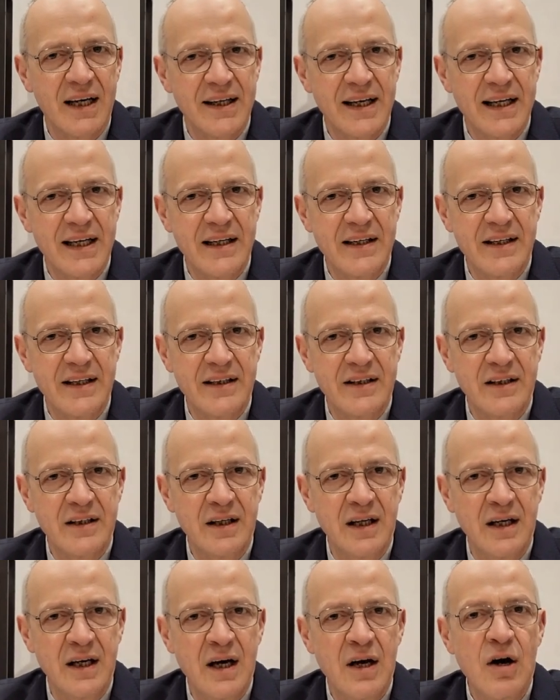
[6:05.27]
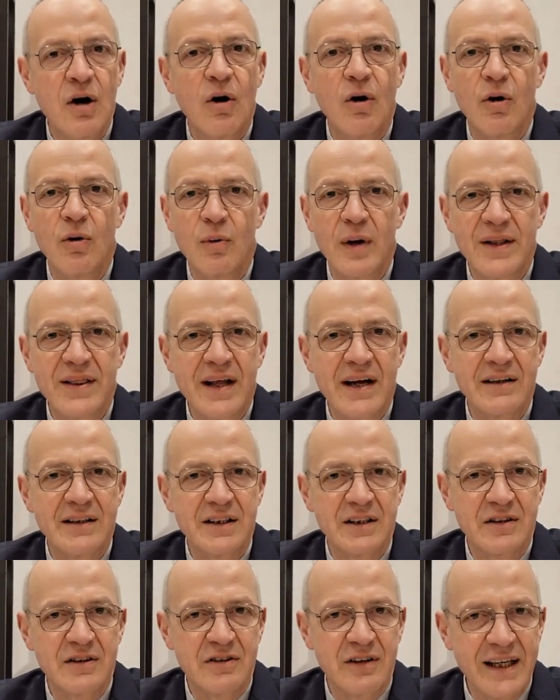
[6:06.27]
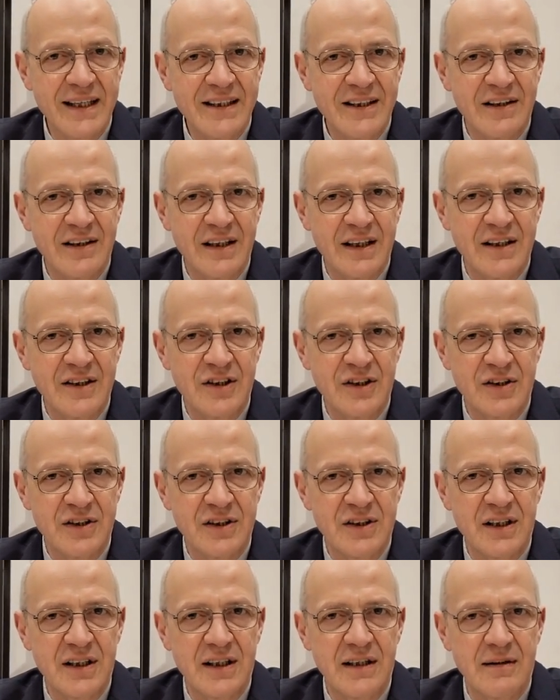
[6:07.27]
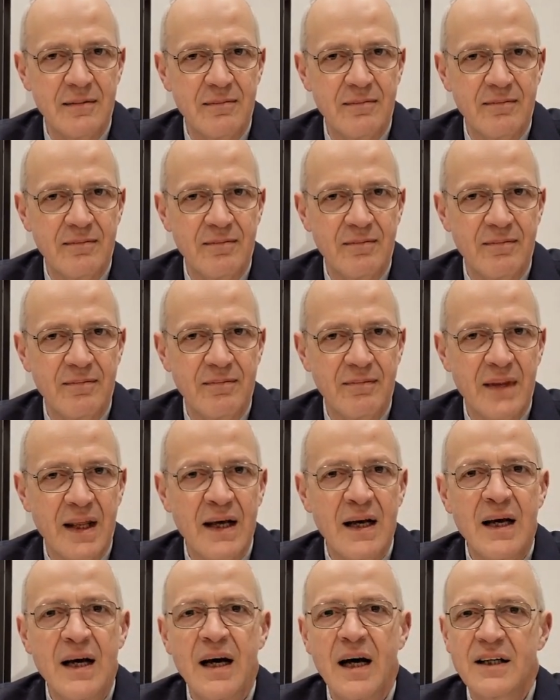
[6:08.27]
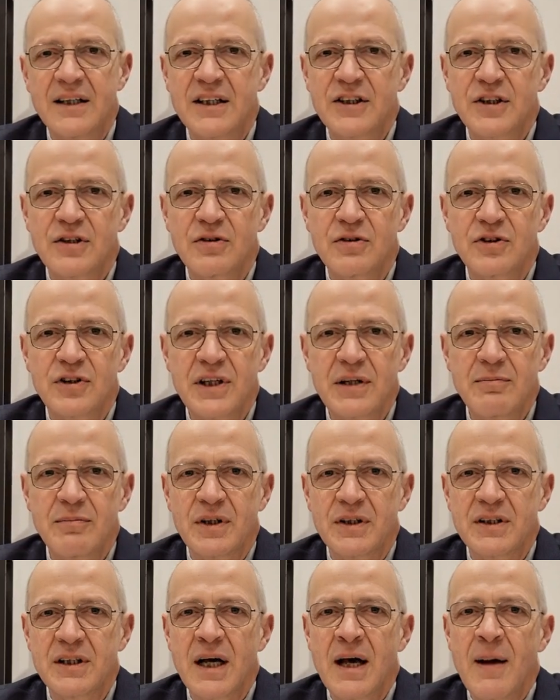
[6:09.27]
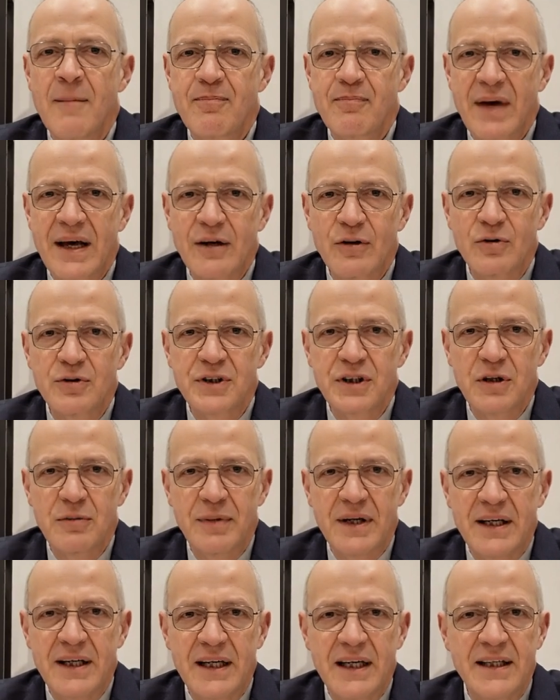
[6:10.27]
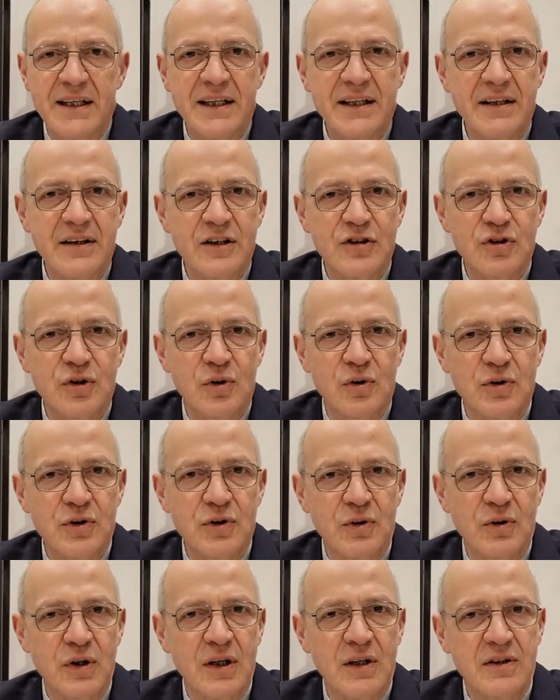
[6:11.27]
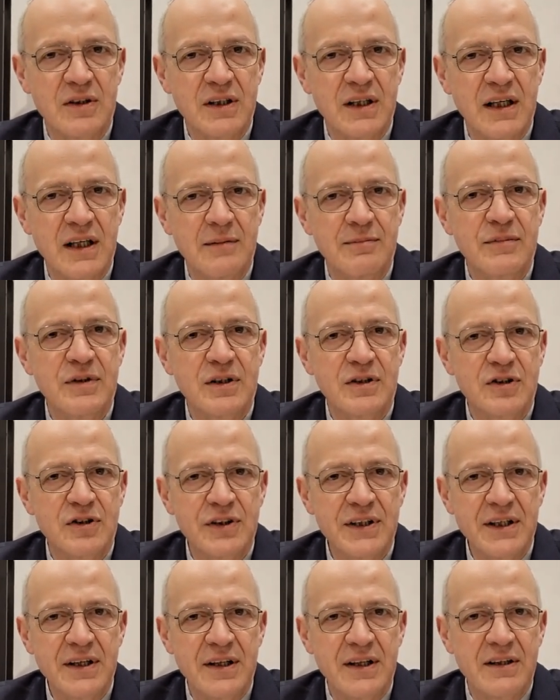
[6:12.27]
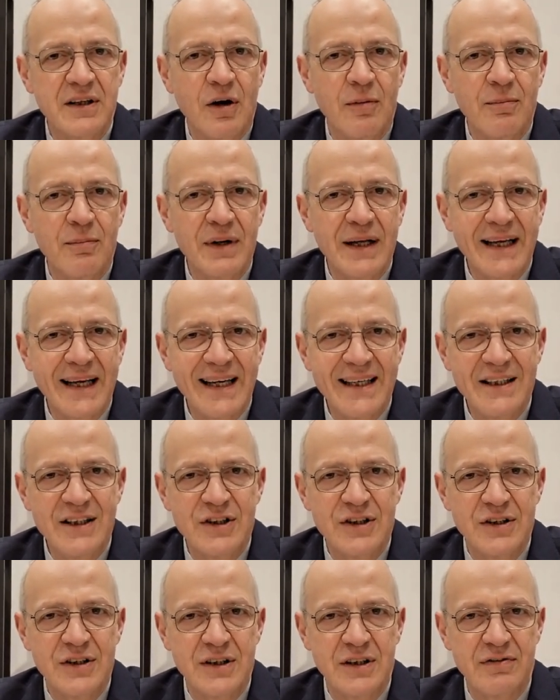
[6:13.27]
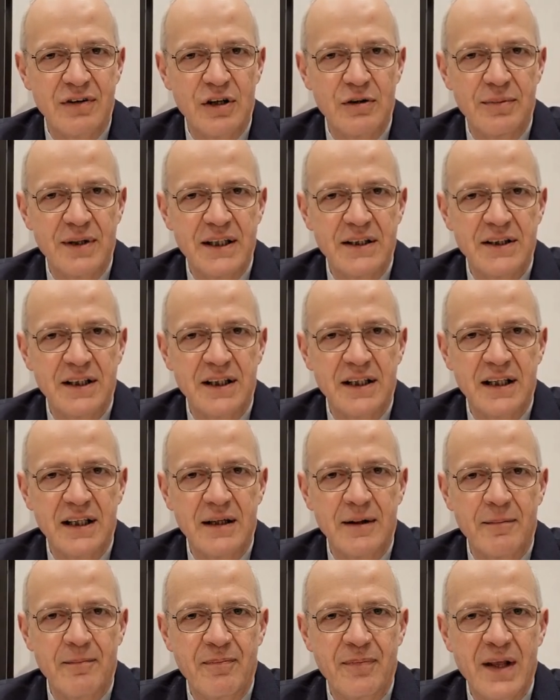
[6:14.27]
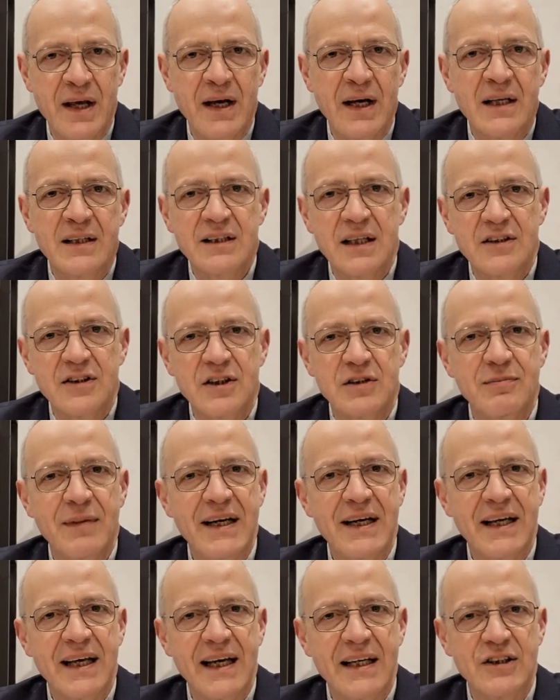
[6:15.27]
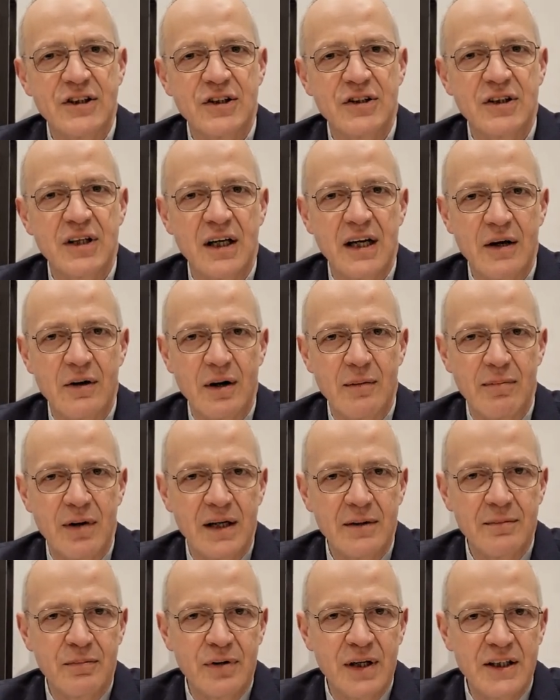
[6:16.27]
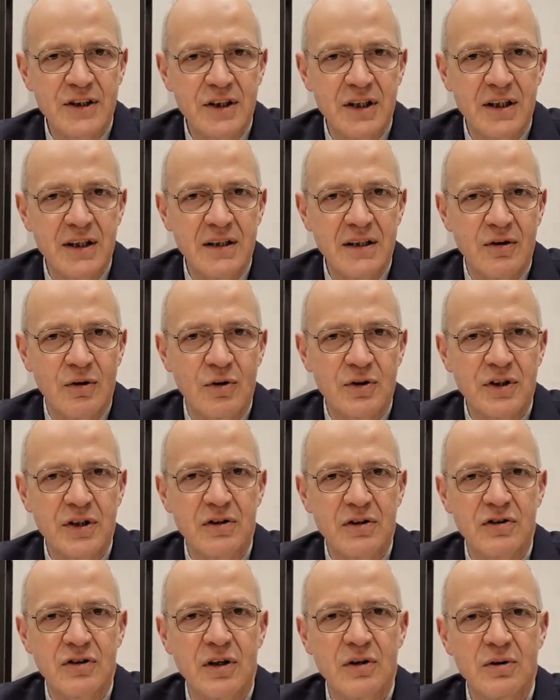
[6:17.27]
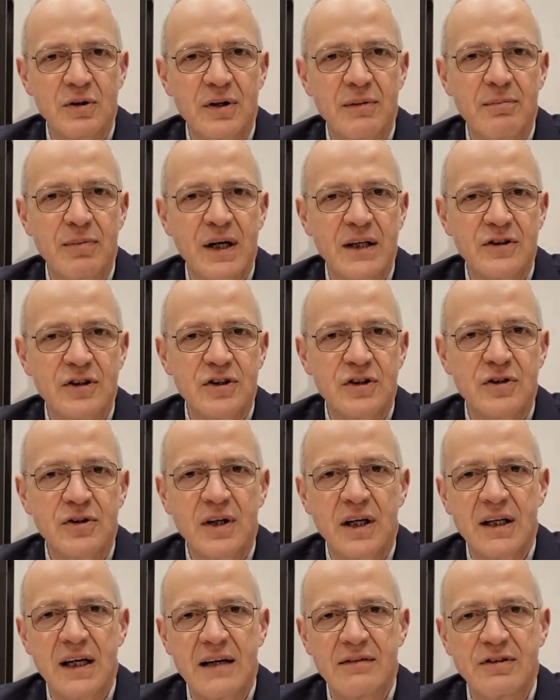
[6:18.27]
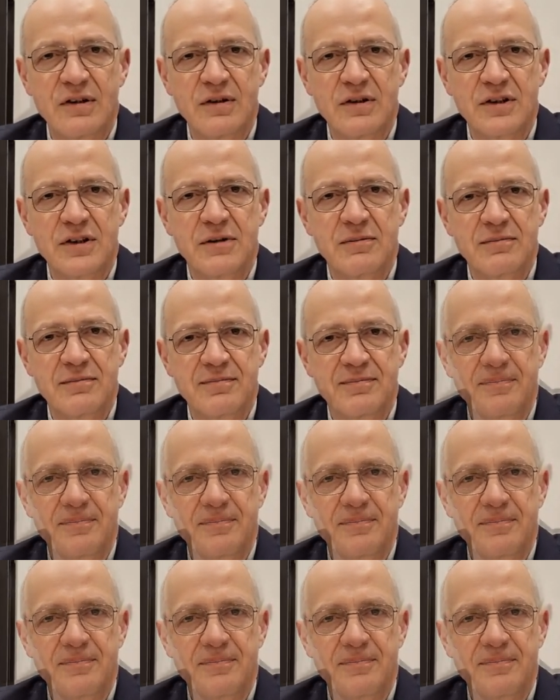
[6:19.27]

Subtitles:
unaided, or when there is a greater urgency. Additional treatments may also be needed in the short or long term to treat the complications of obesity, such as medication to lower blood pressure or to control the blood sugar levels.